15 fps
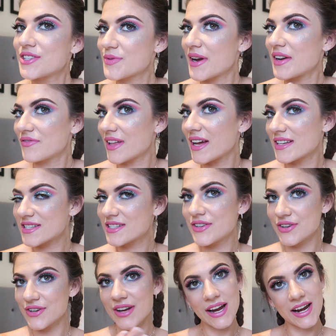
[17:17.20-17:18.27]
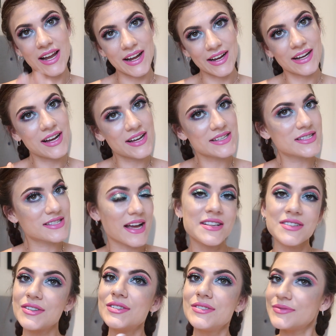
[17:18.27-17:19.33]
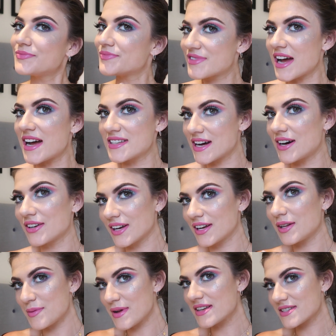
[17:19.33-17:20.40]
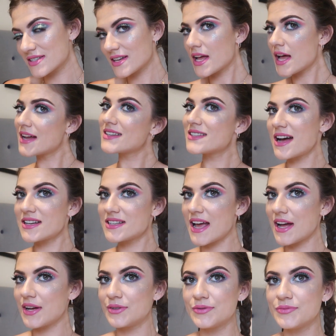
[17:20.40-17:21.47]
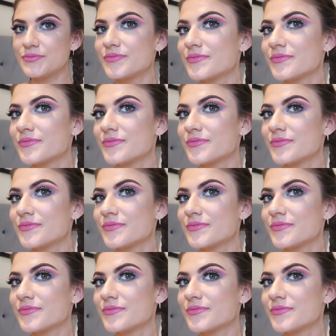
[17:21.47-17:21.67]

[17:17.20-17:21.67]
it. Just waiting for that to like settle, die down a little bit, die down.